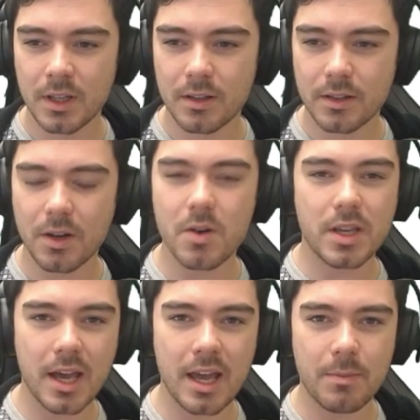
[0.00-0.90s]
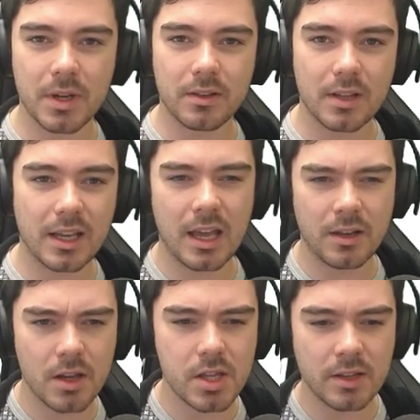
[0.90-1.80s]
They're okay, but again,
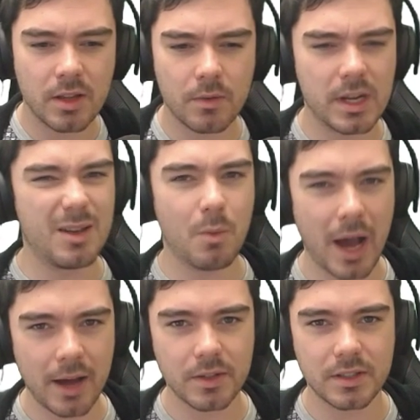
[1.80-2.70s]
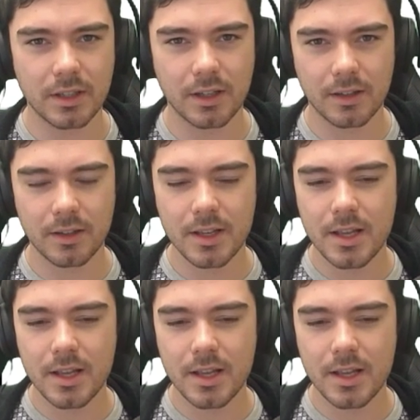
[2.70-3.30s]
nothing that really wows here.